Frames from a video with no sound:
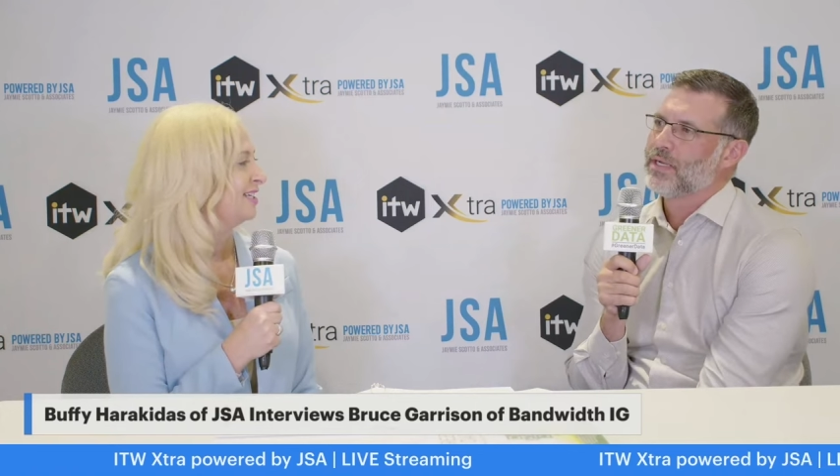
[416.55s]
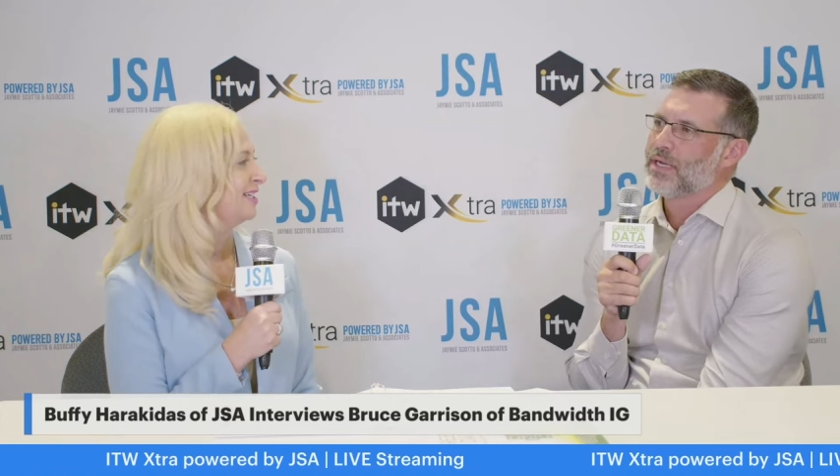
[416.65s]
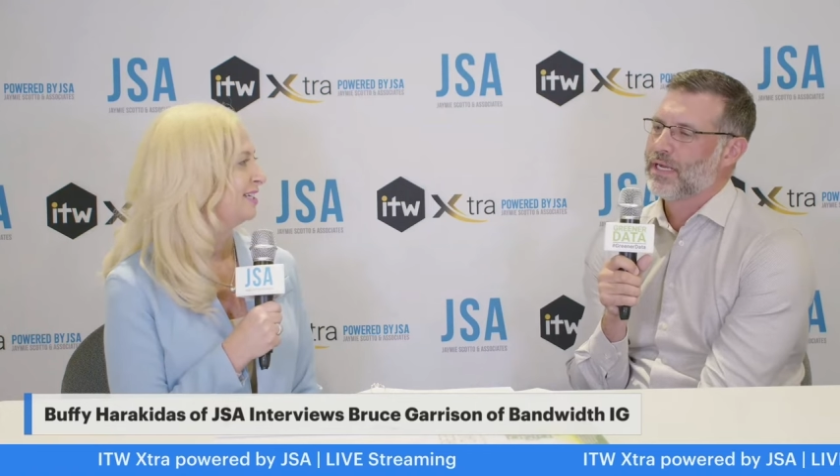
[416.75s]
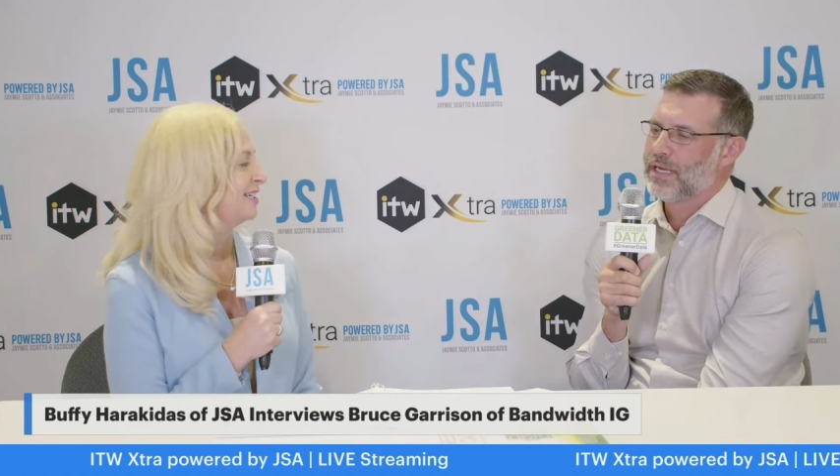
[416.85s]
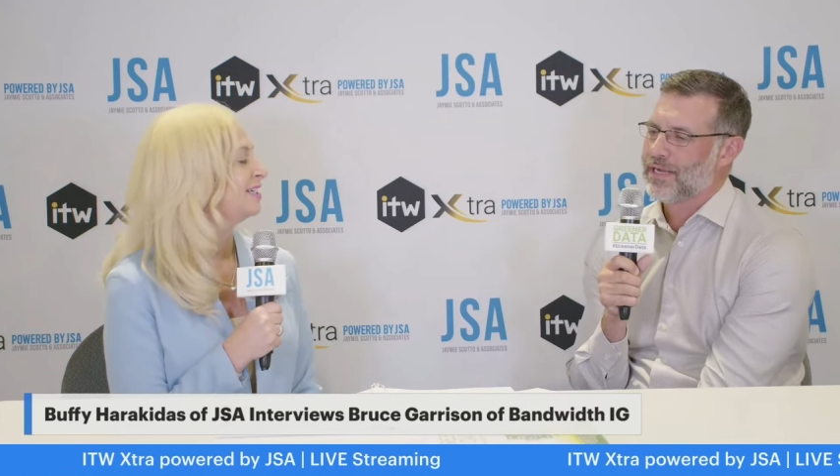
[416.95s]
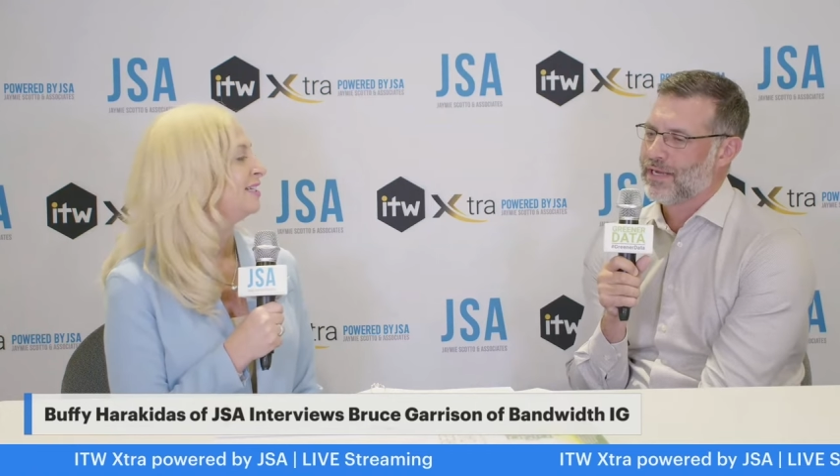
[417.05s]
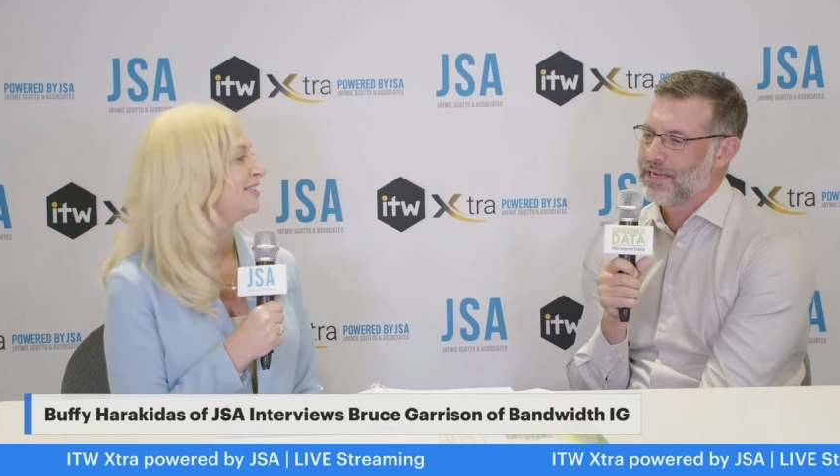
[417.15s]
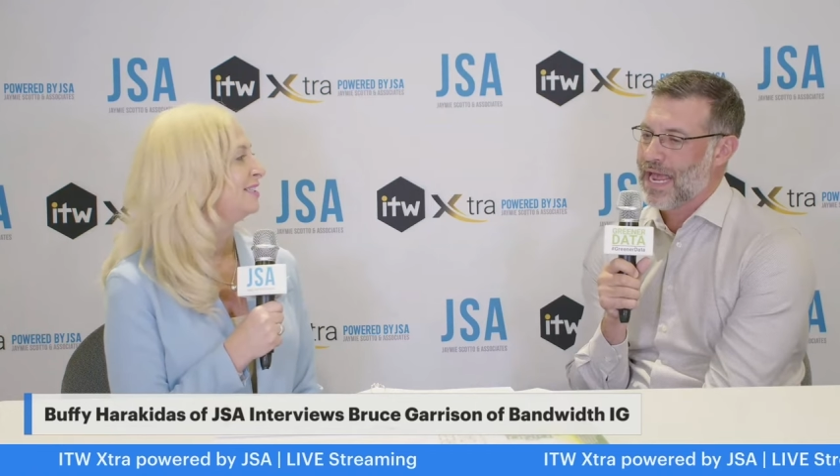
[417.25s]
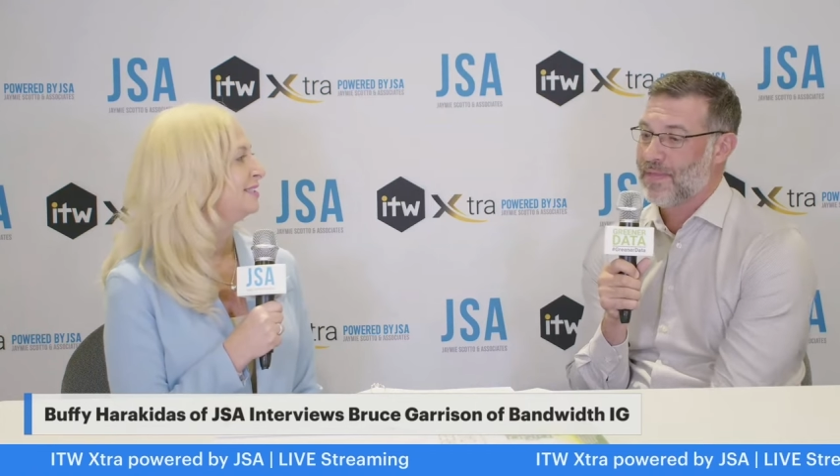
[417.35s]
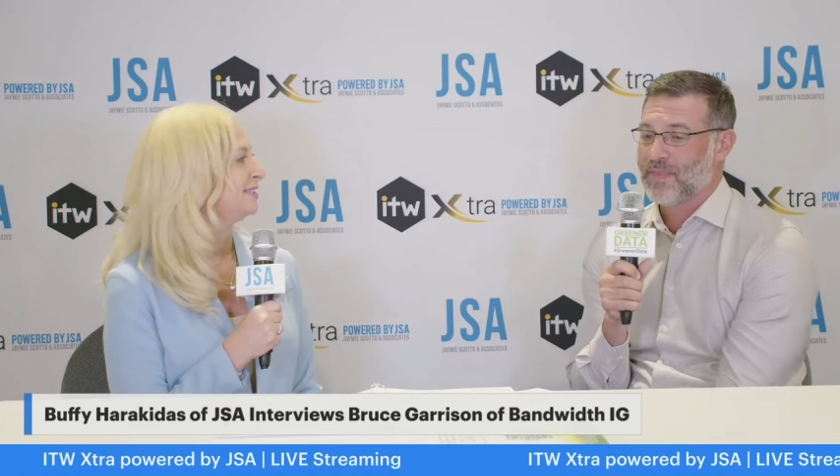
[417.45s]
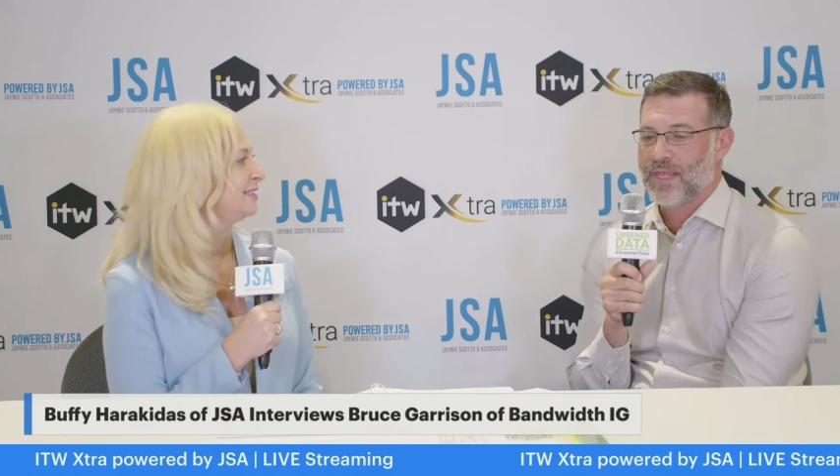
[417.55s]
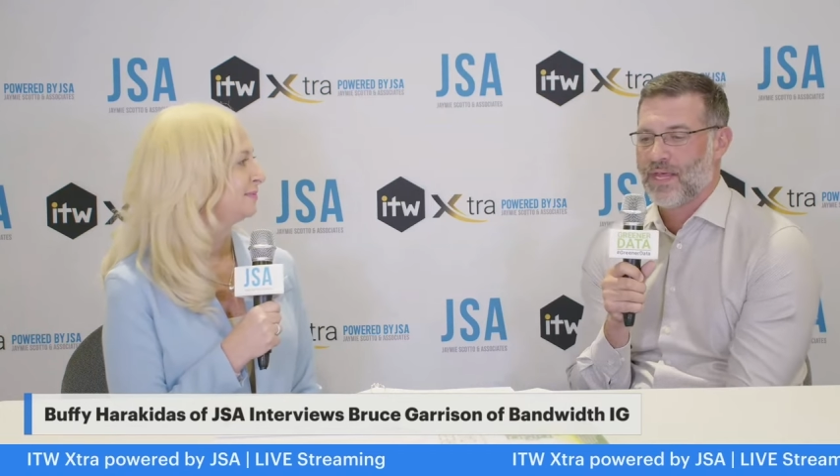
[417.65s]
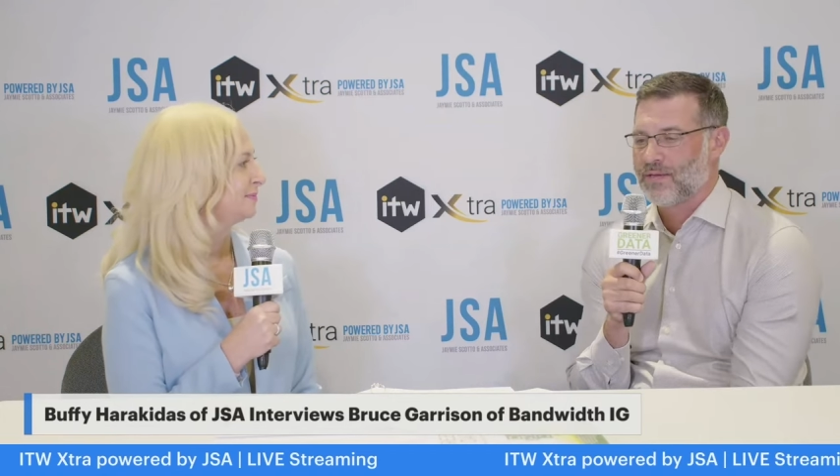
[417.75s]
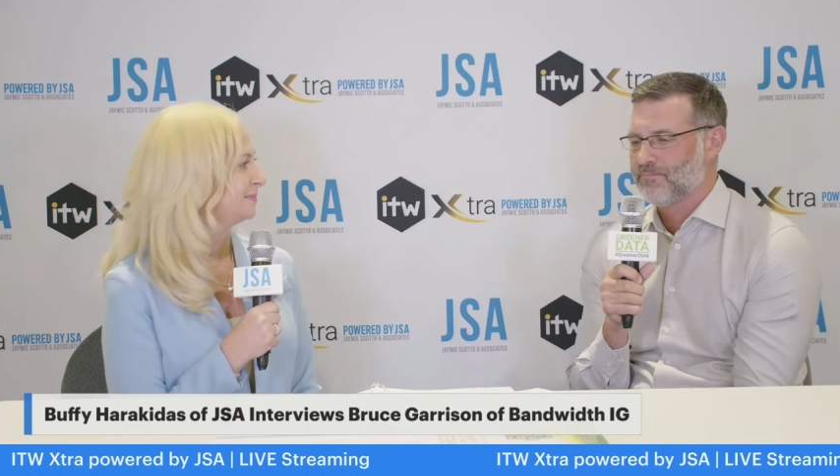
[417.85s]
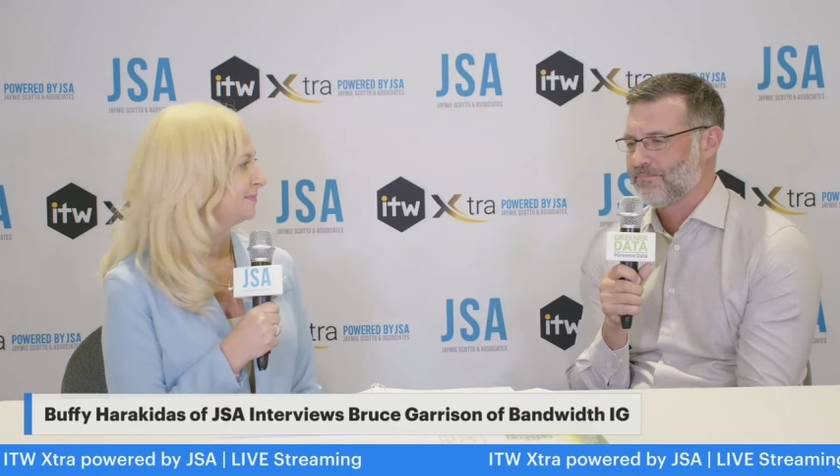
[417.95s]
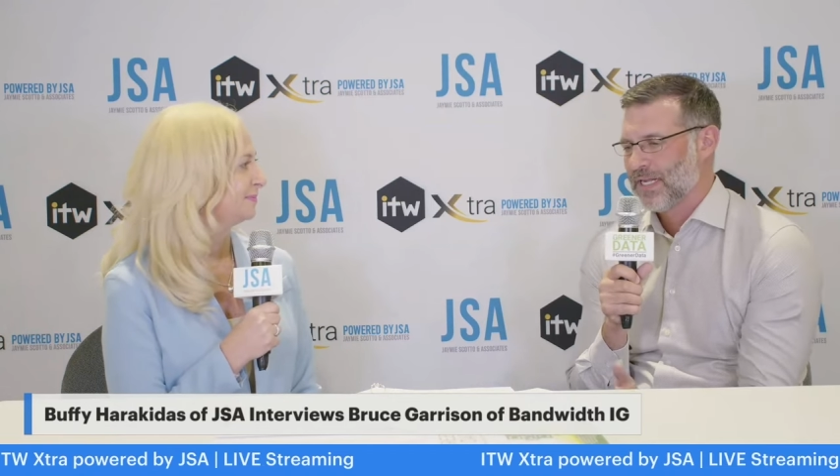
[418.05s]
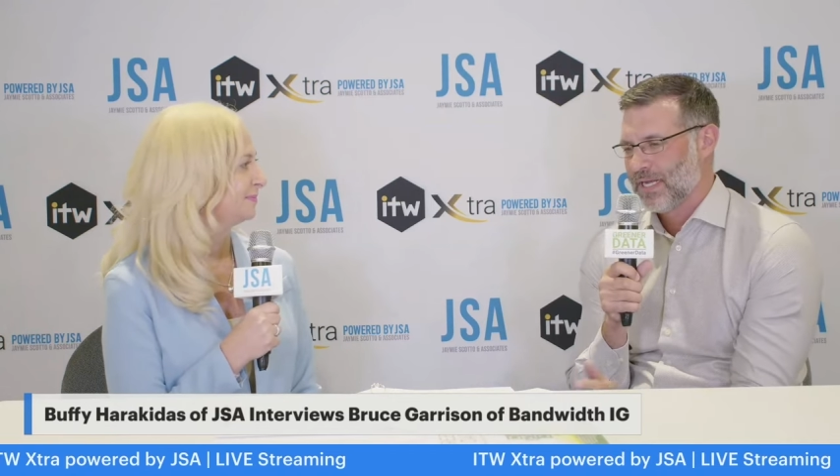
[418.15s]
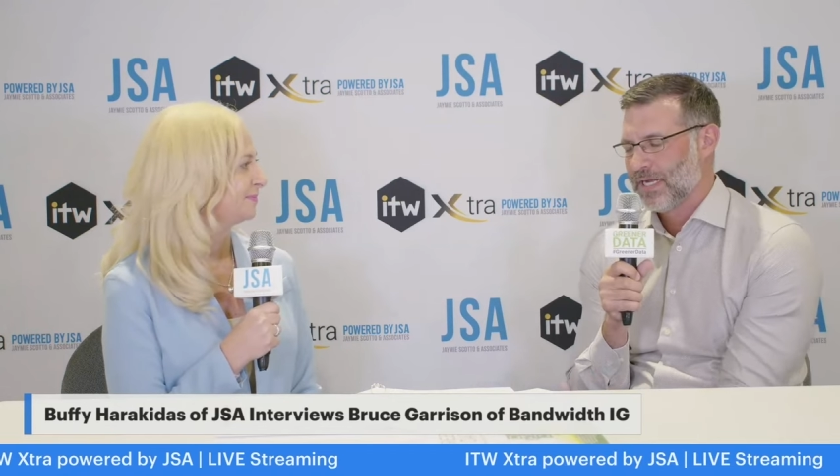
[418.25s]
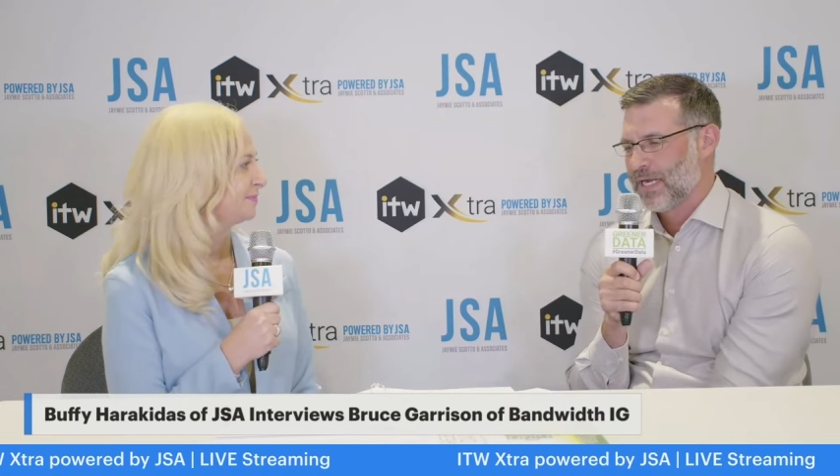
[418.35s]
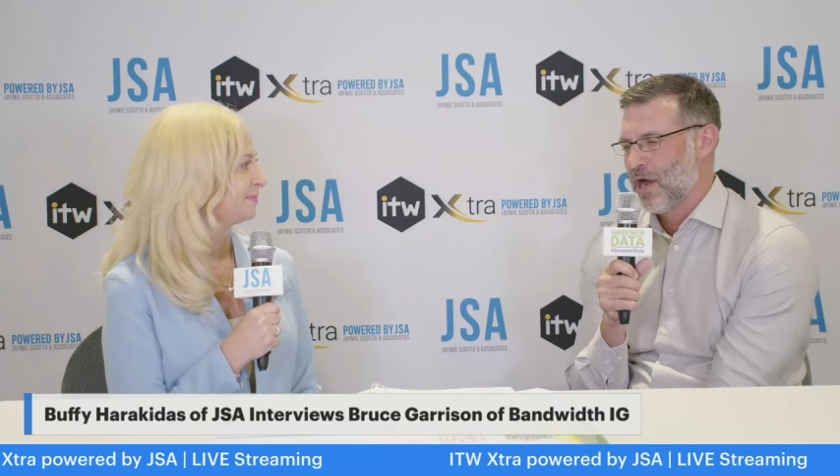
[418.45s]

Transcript: Uh, and then uh,